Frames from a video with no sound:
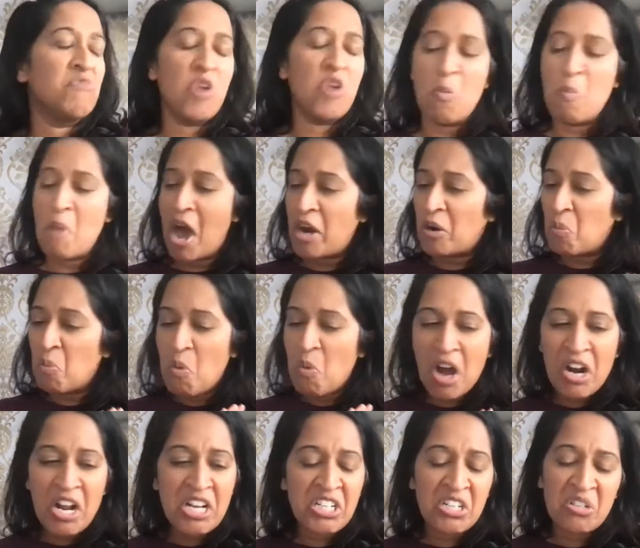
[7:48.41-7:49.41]
no matter
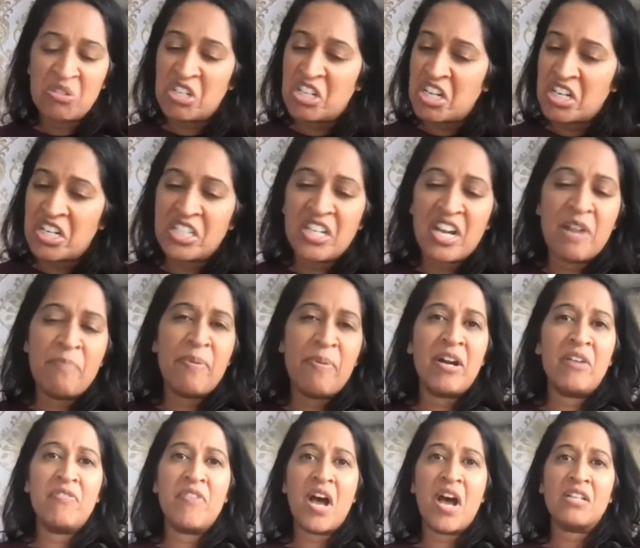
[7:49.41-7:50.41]
what i do you could have done it
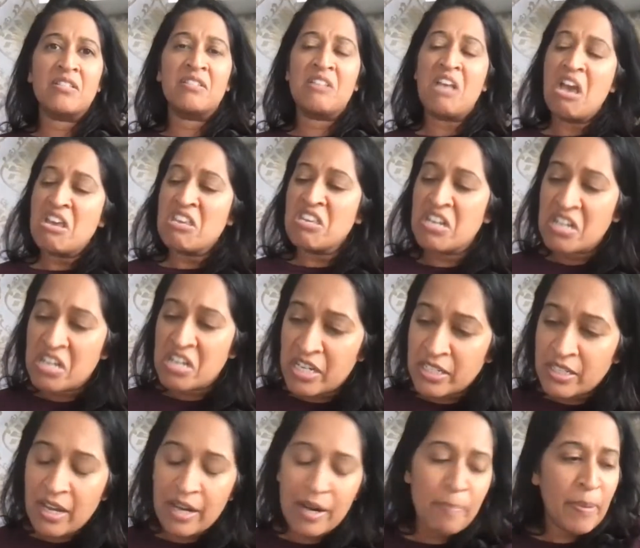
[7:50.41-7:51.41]
better voss you could
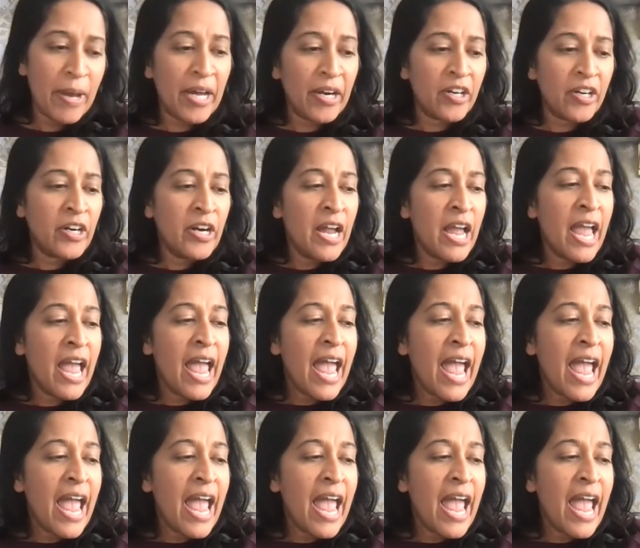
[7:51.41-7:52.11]
have done it better